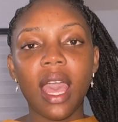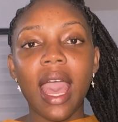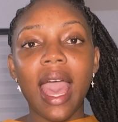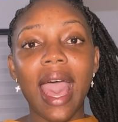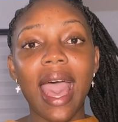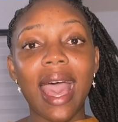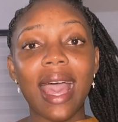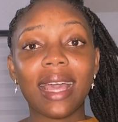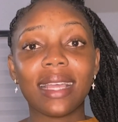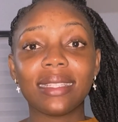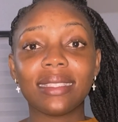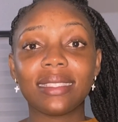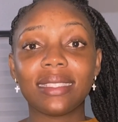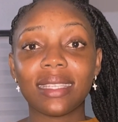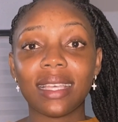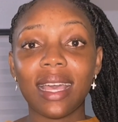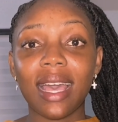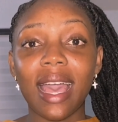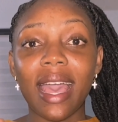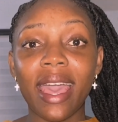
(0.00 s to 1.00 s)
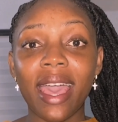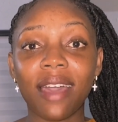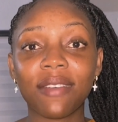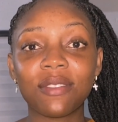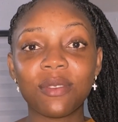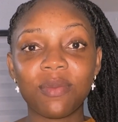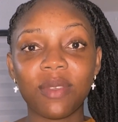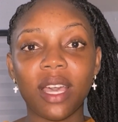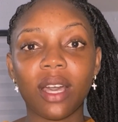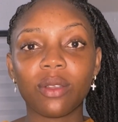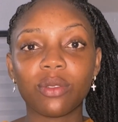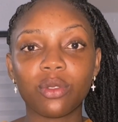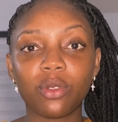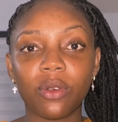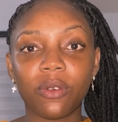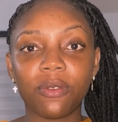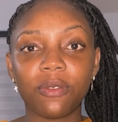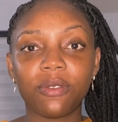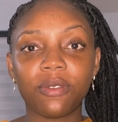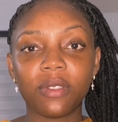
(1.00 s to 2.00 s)
and I have to be out
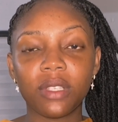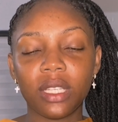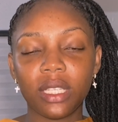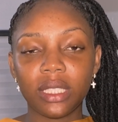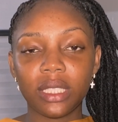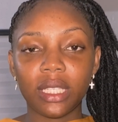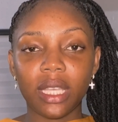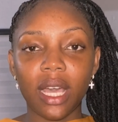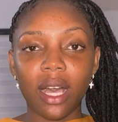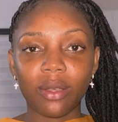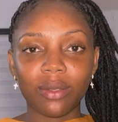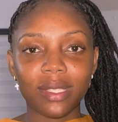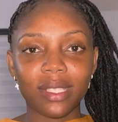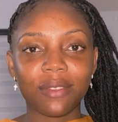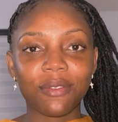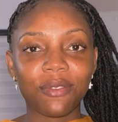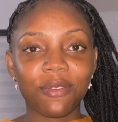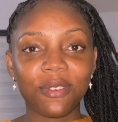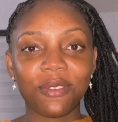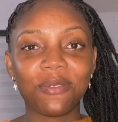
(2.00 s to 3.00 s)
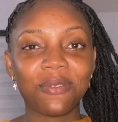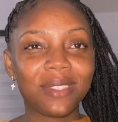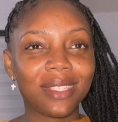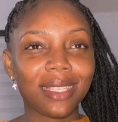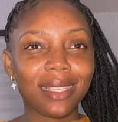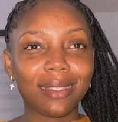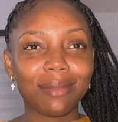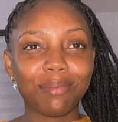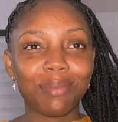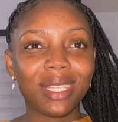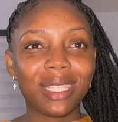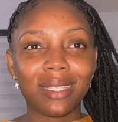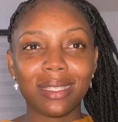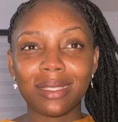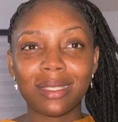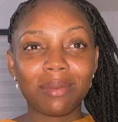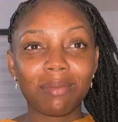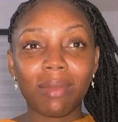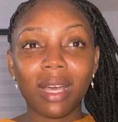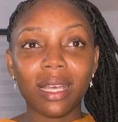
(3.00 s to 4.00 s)
of the house in 15
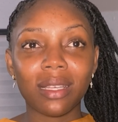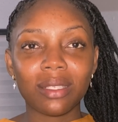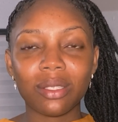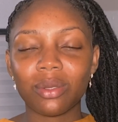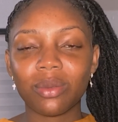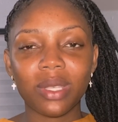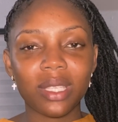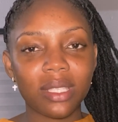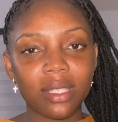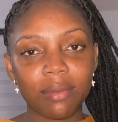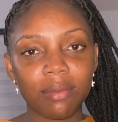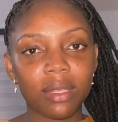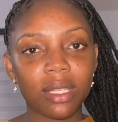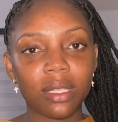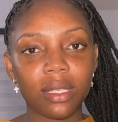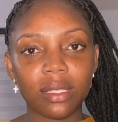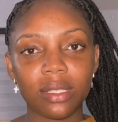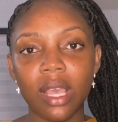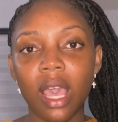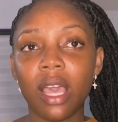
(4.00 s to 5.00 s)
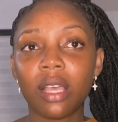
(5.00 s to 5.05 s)
minutes, max 20 minutes.